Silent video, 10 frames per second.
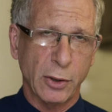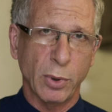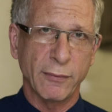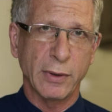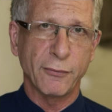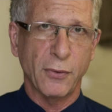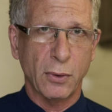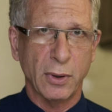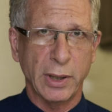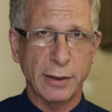equivalent
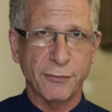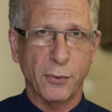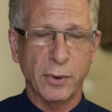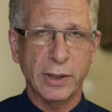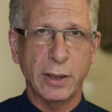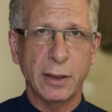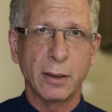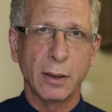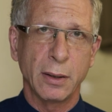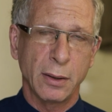focal length for the
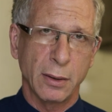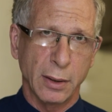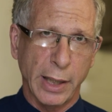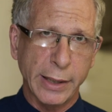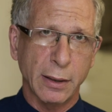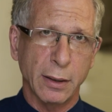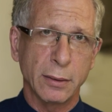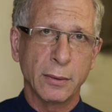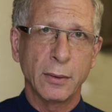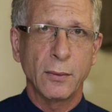
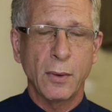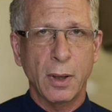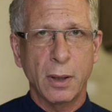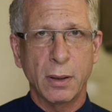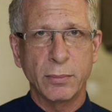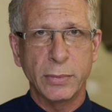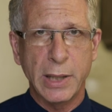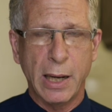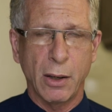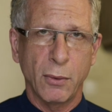Leica.
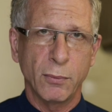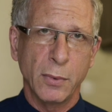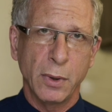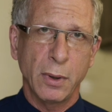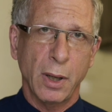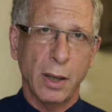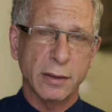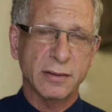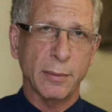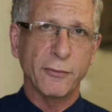Now,
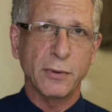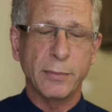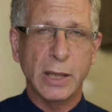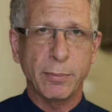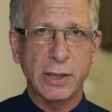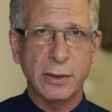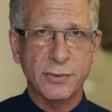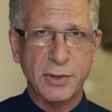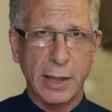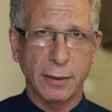some of you may be
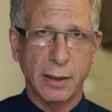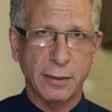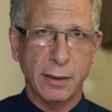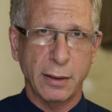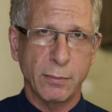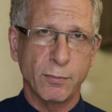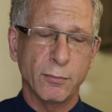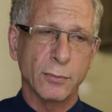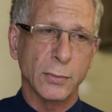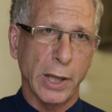saying that the
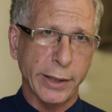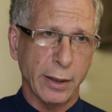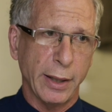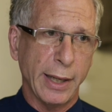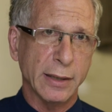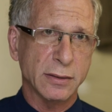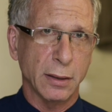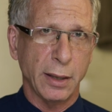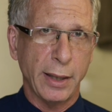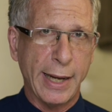Leica has
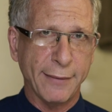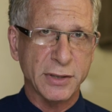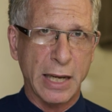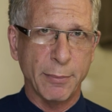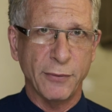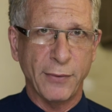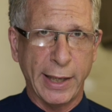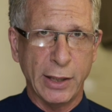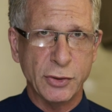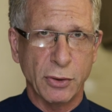a half-stop
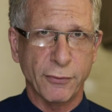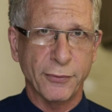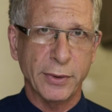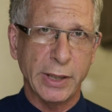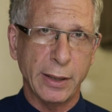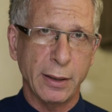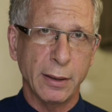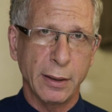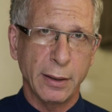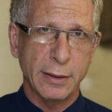advantage over the
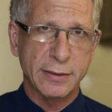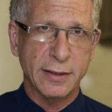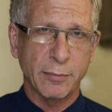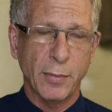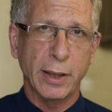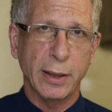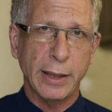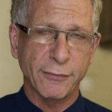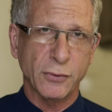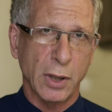Sigma.
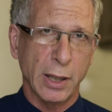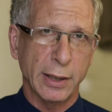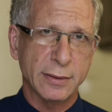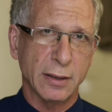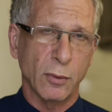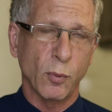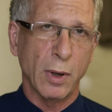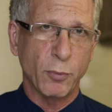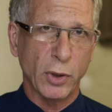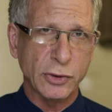After all, it's a
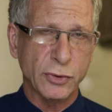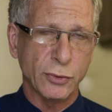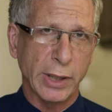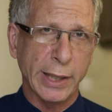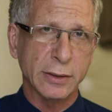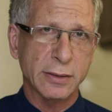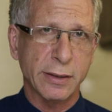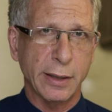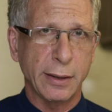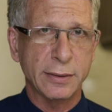1.2 lens.
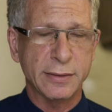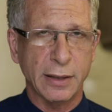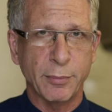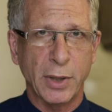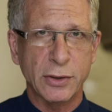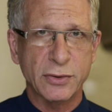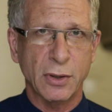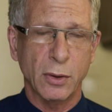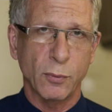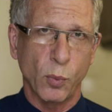The Sigma is
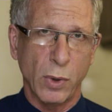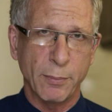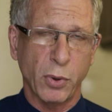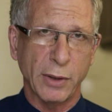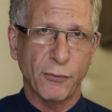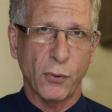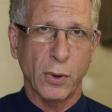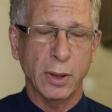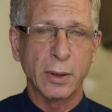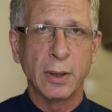a
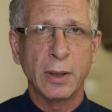1.4.